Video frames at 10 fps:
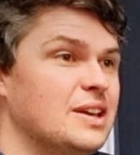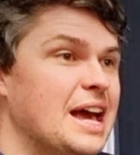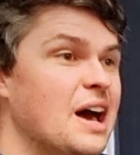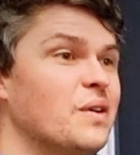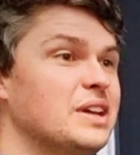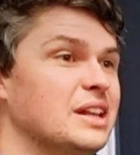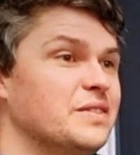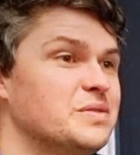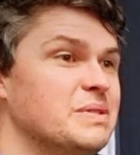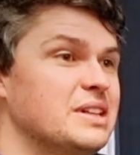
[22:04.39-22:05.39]
how he
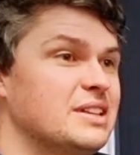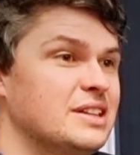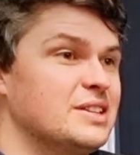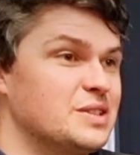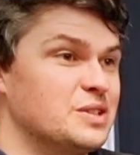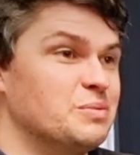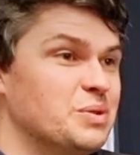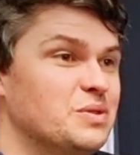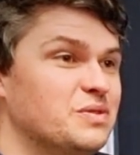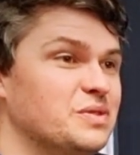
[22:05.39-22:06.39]
loves me, and this is a
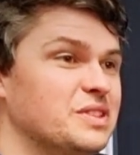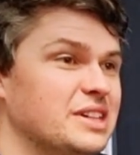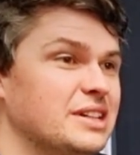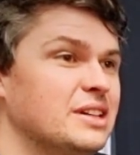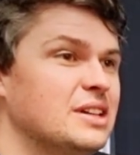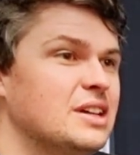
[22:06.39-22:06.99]
beautiful thing.